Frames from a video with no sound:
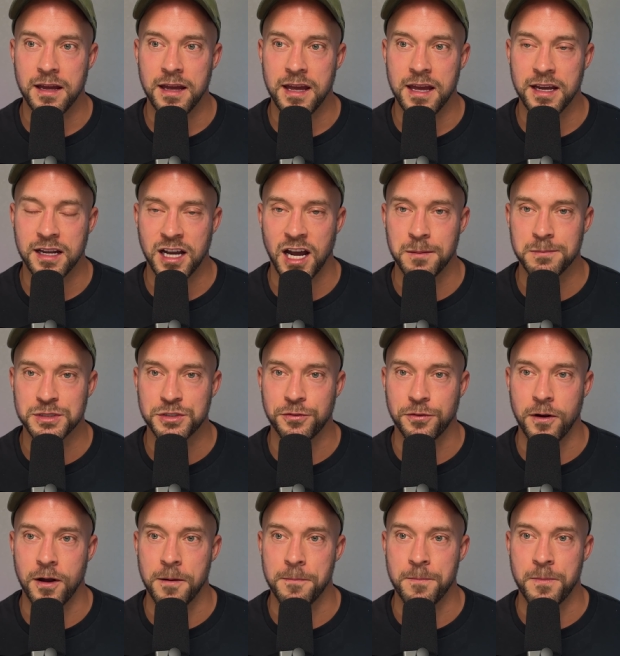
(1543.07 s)
it comes
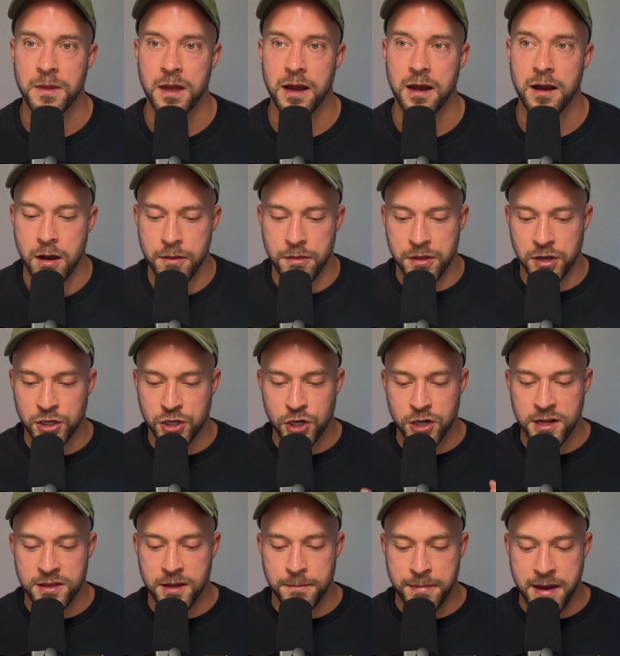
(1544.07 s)
from the good
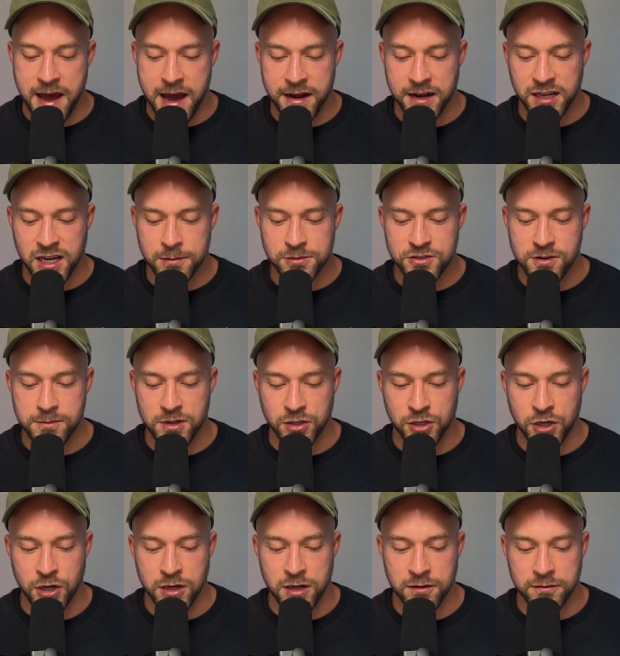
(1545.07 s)
and the bad. It comes from the
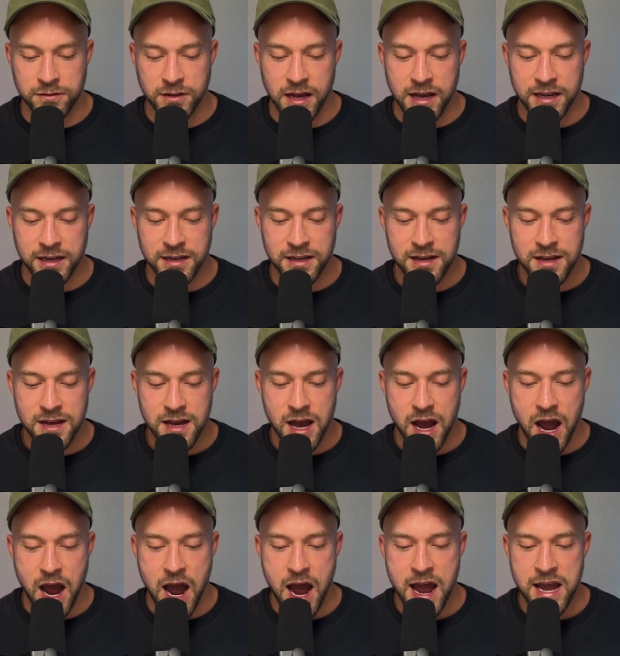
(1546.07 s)
good of like,
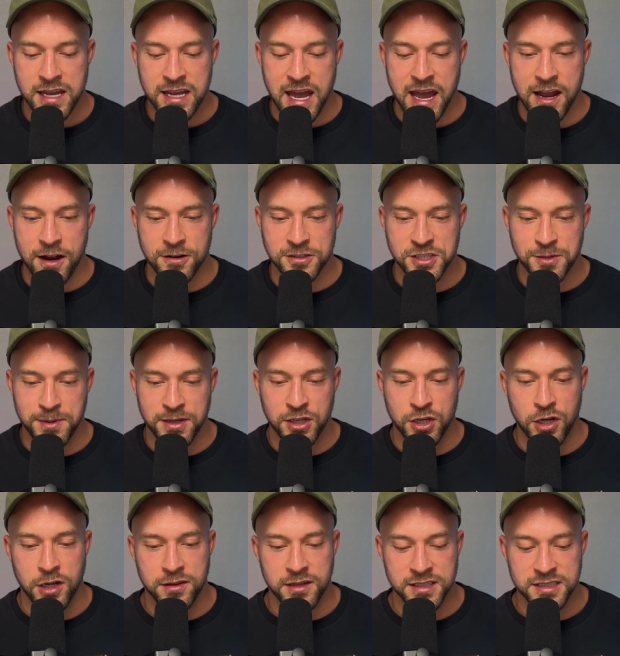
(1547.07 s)
I care to be
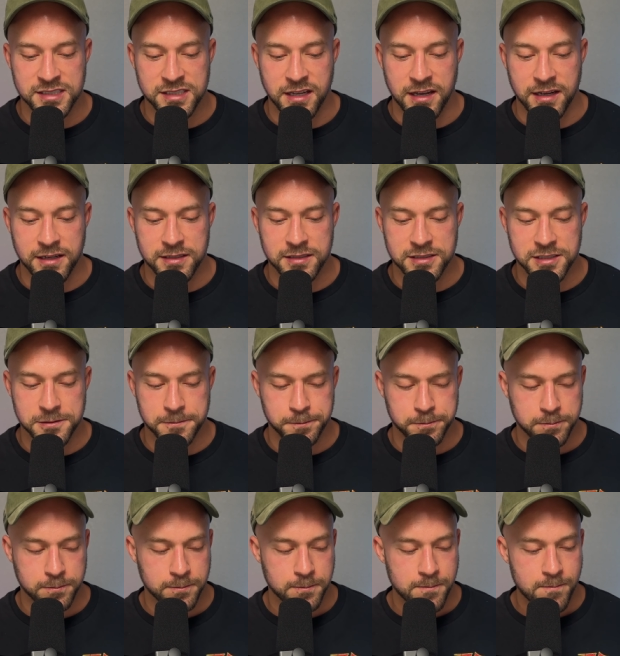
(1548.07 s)
good these things.
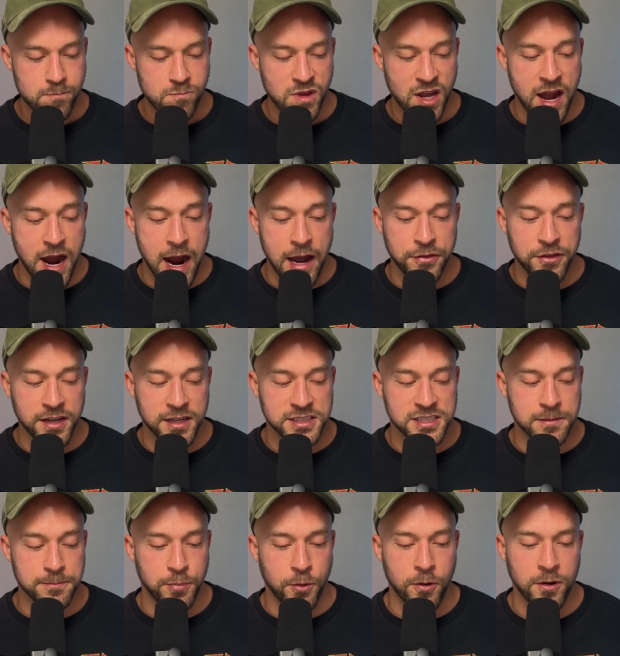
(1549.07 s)
I think it's
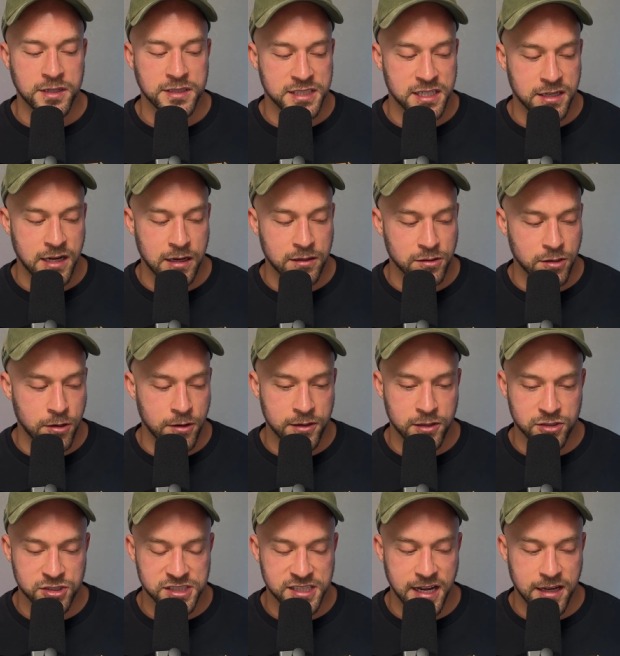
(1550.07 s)
important to not lower
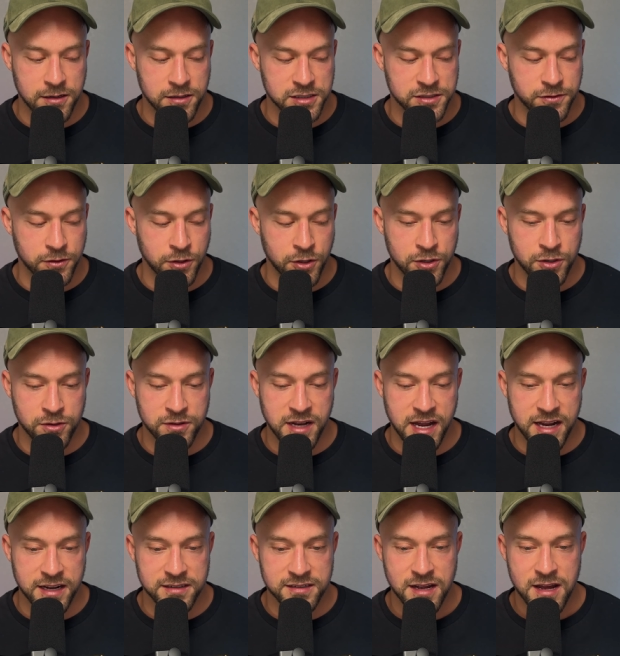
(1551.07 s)
your standards for who you
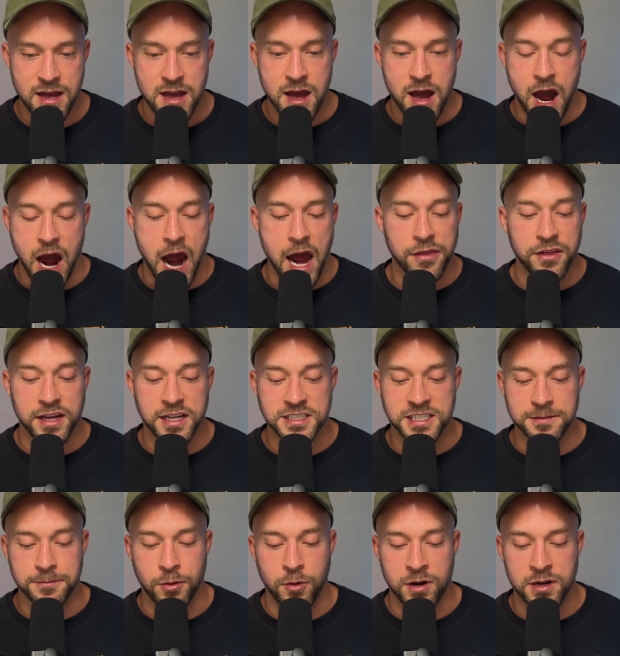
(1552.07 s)
date. I think it's
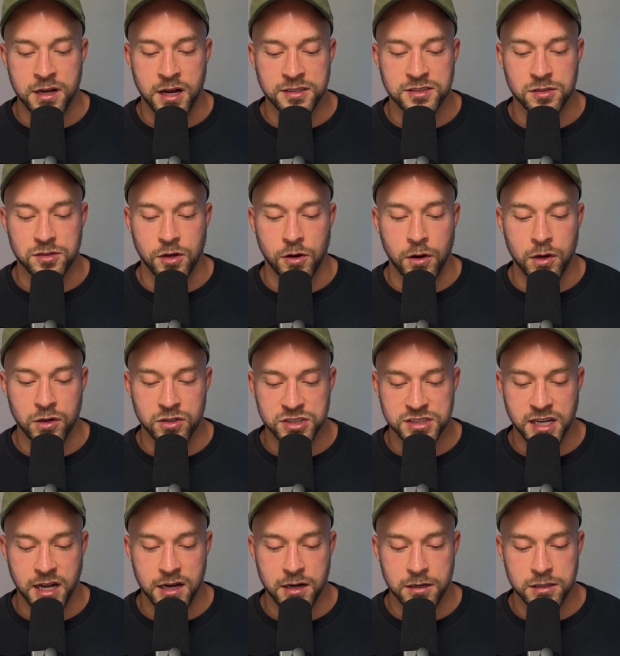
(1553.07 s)
important not to lower your
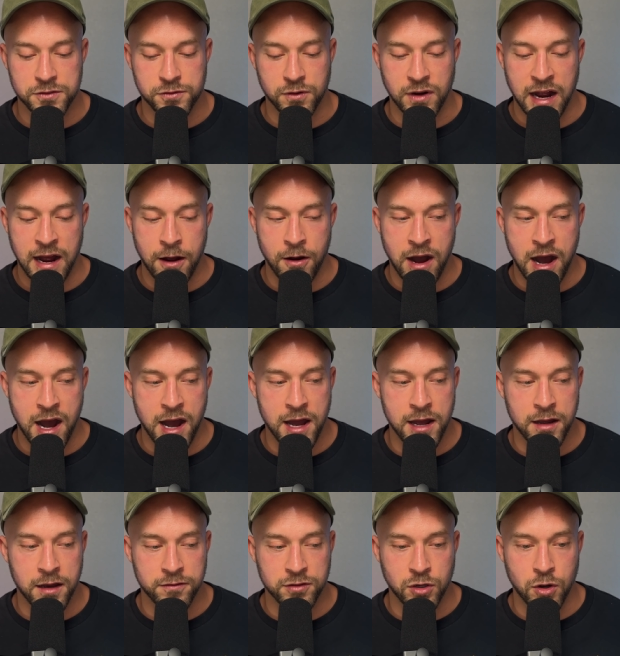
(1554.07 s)
standards for how high
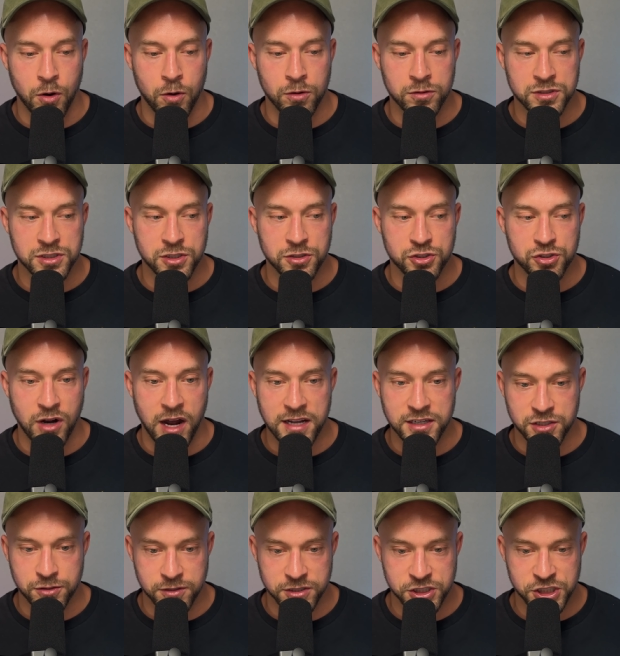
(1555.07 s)
of goals you try
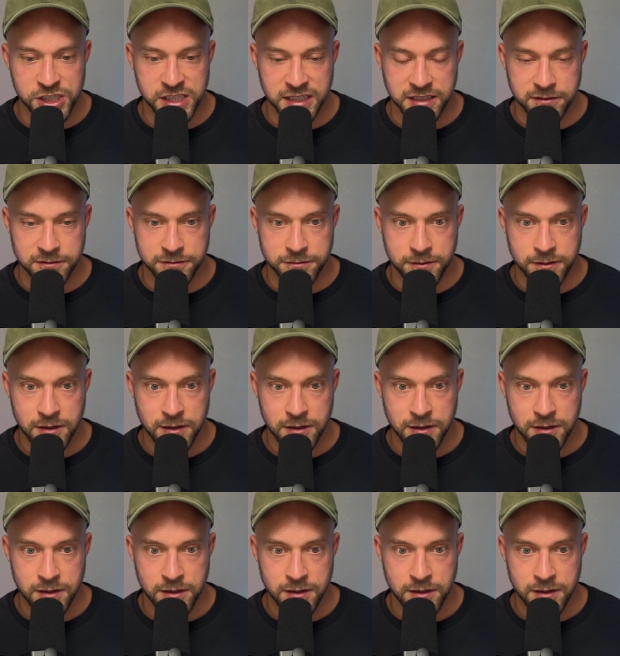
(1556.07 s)
to achieve,